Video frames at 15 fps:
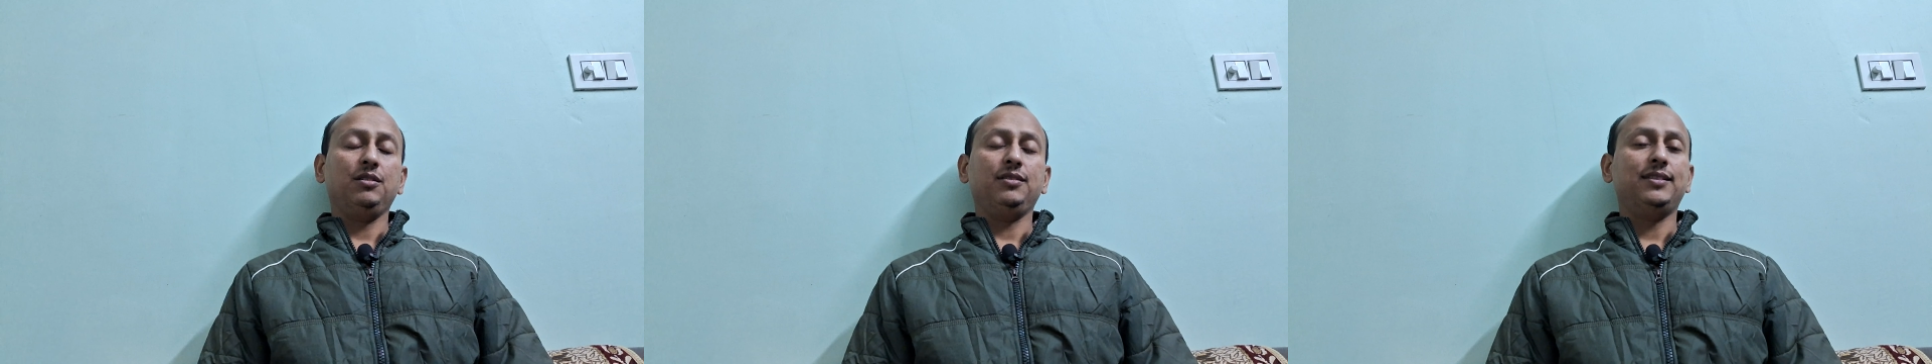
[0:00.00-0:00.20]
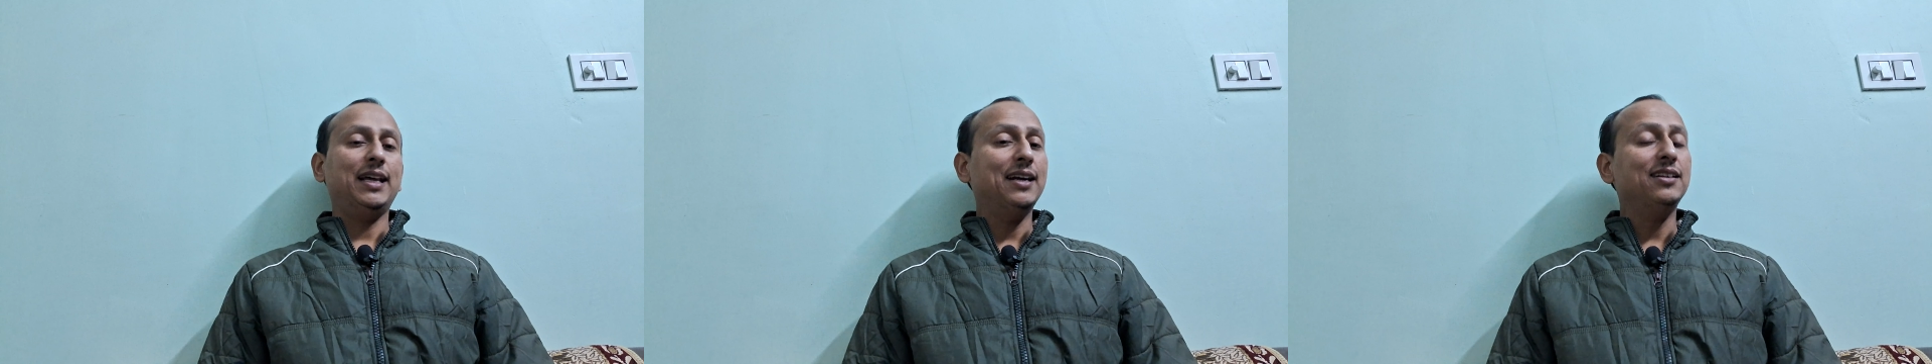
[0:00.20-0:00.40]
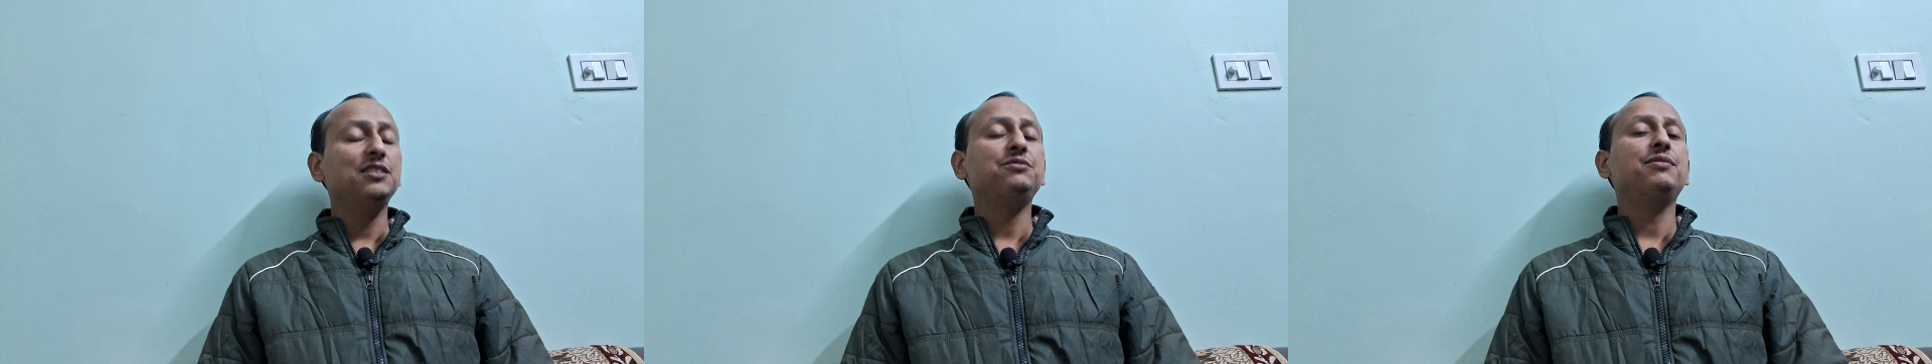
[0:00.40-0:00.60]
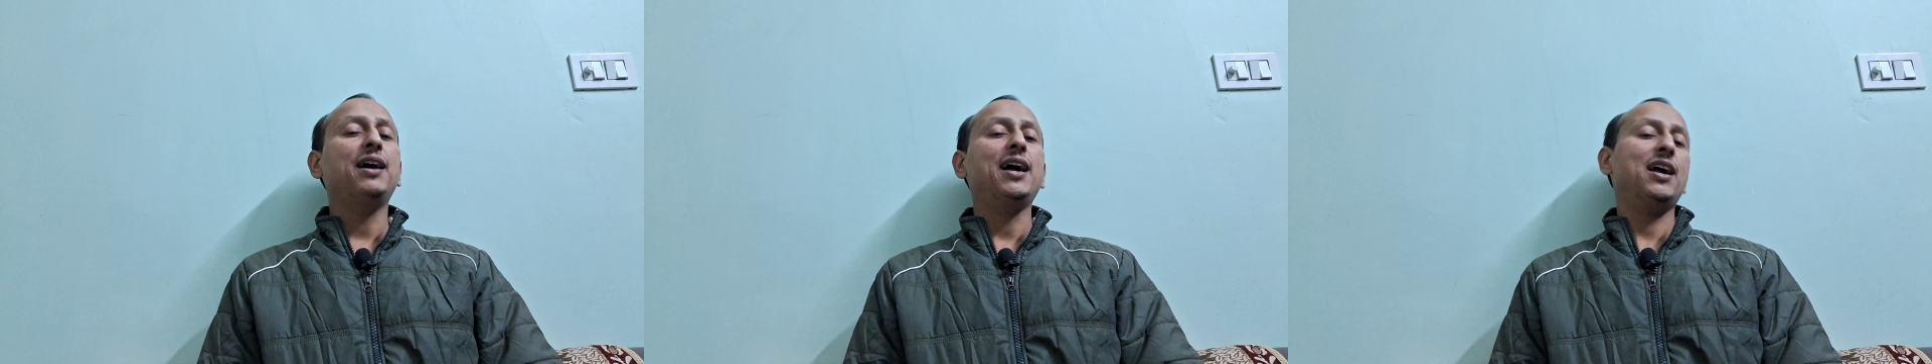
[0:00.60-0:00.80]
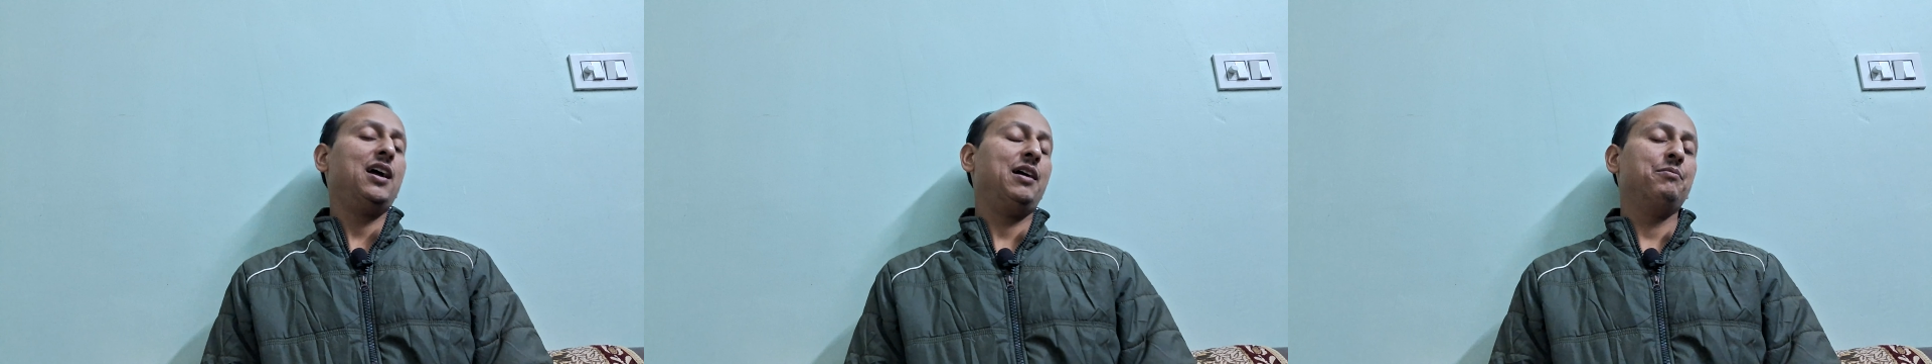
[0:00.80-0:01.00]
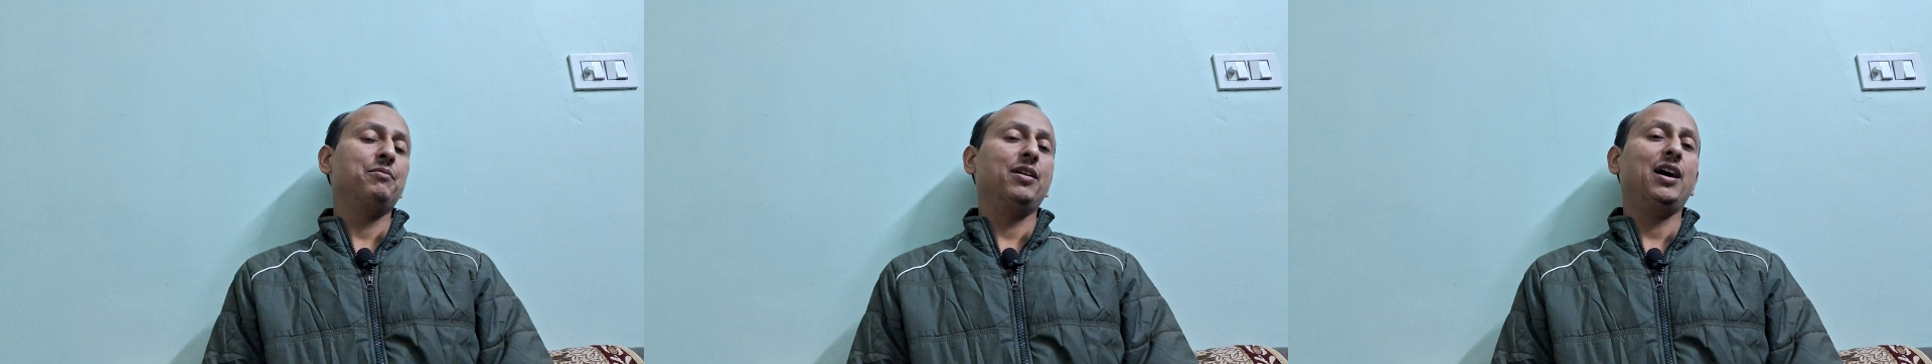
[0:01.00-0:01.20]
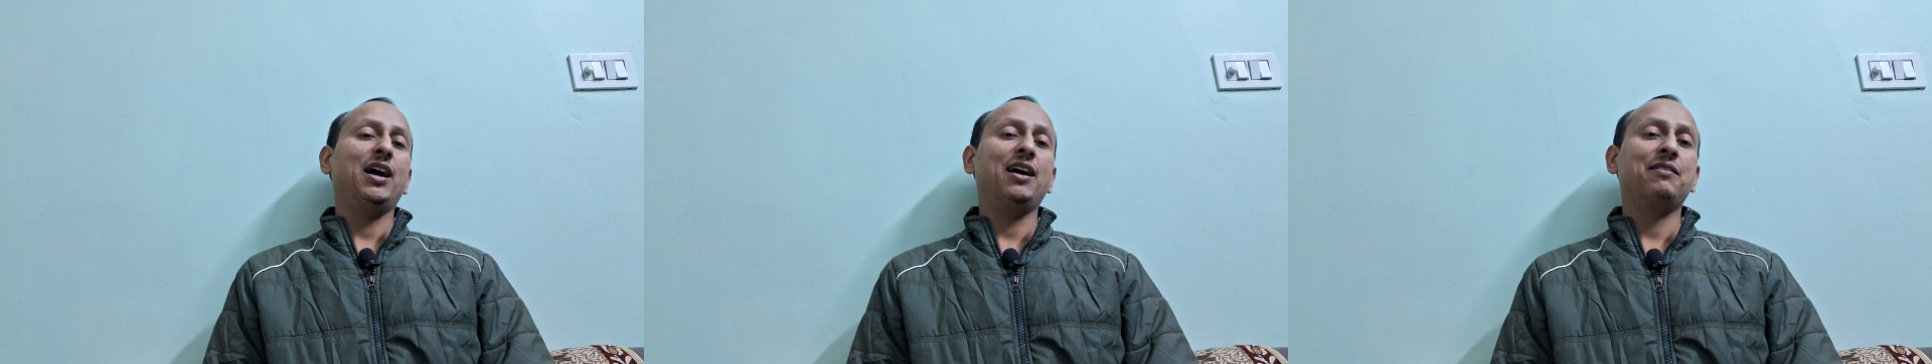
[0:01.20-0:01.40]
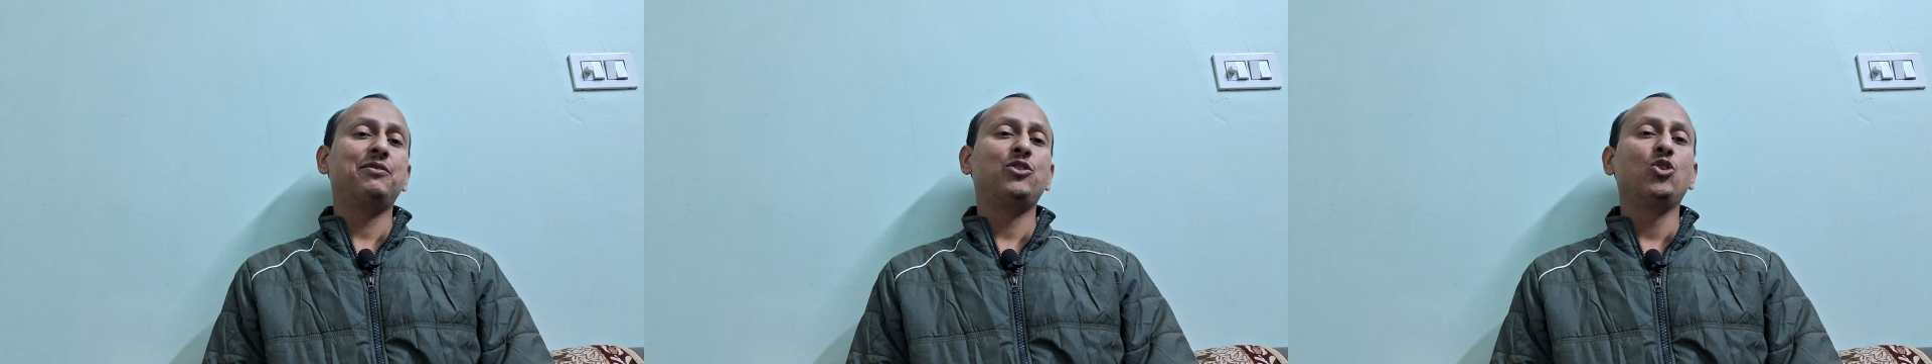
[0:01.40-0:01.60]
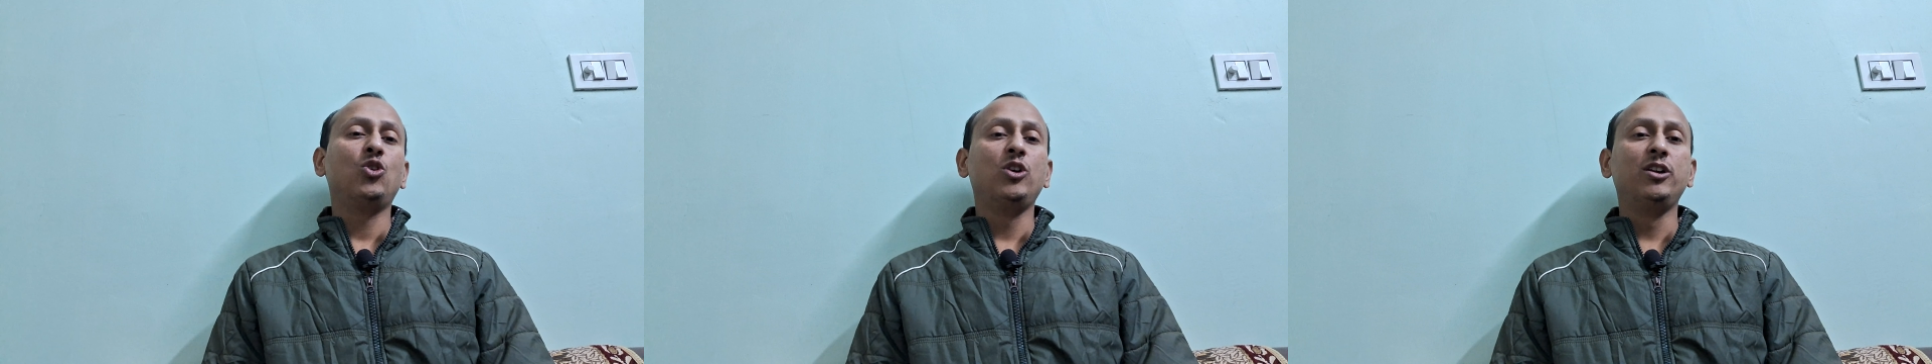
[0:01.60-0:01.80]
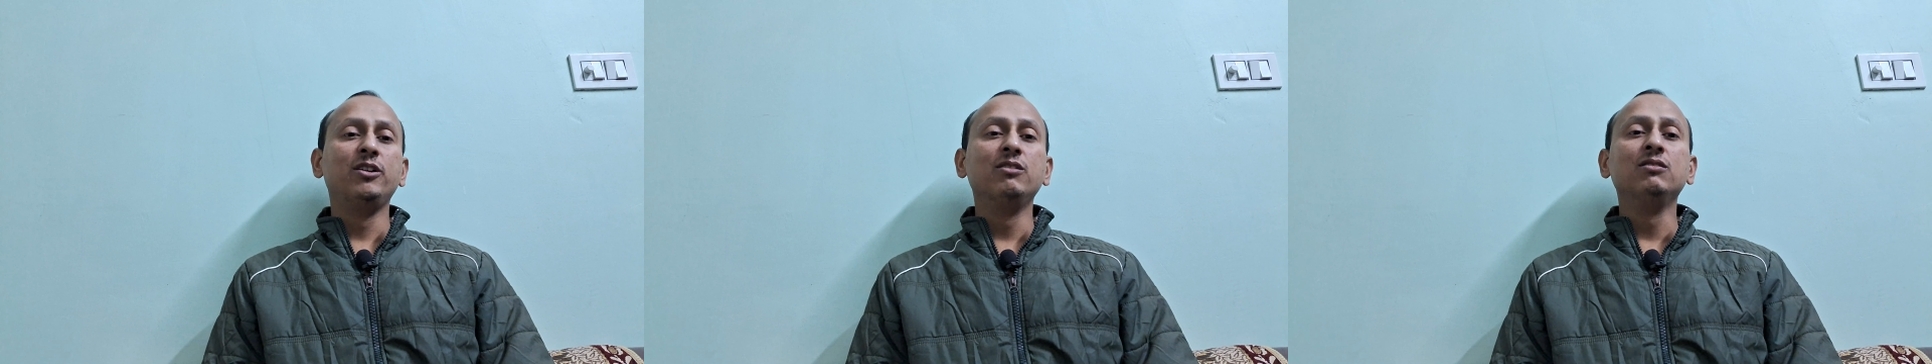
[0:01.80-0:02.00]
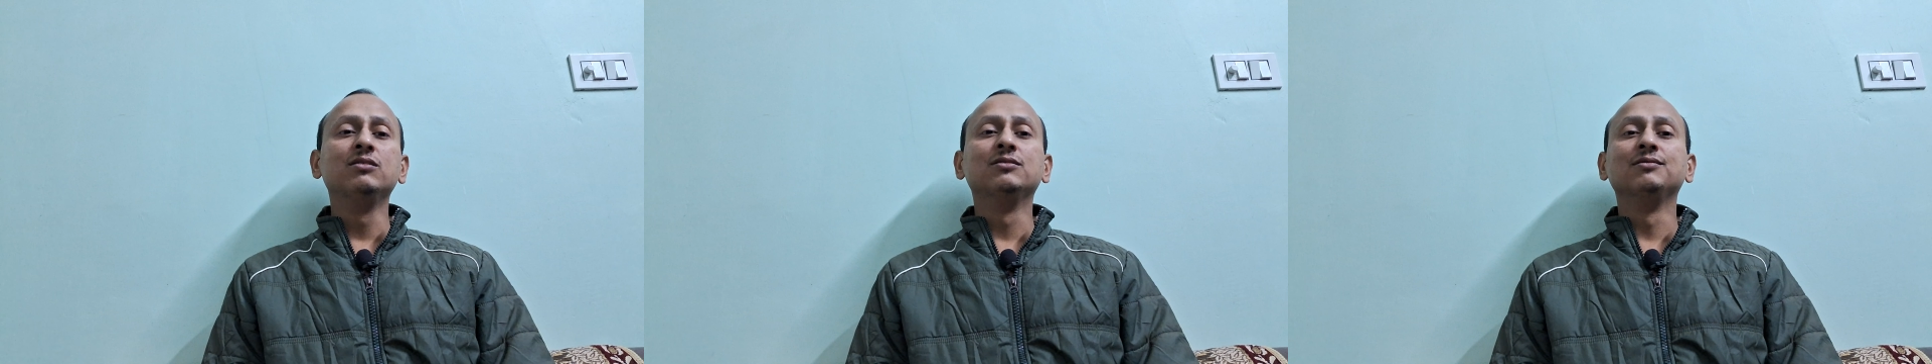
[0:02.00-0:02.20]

That is why I have told you